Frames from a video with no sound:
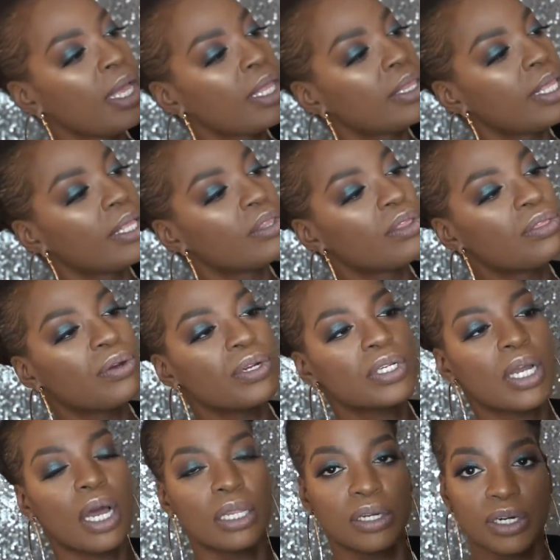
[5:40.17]
Then the third
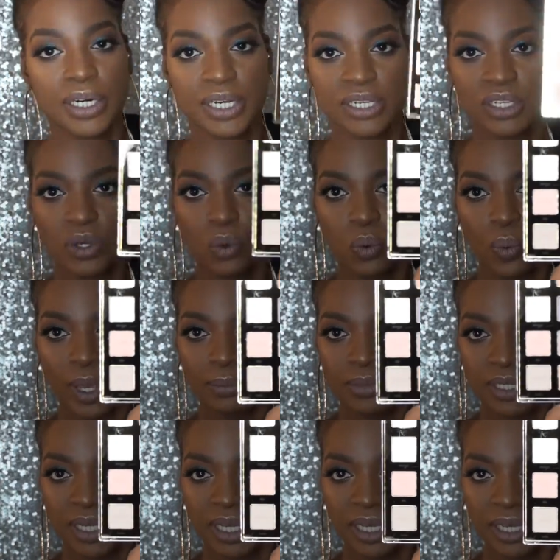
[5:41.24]
color is
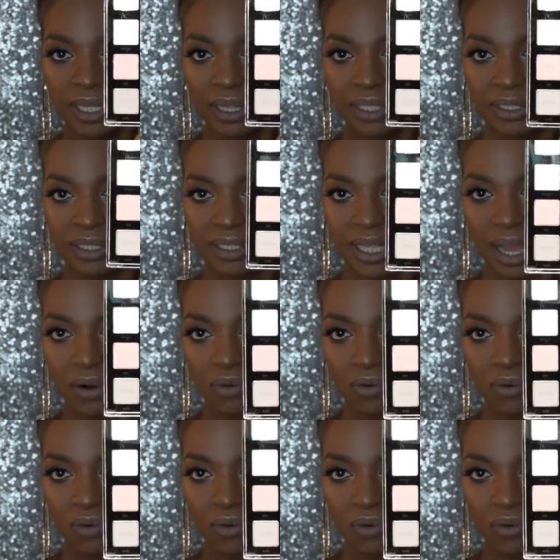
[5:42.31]
Whimsy. This is that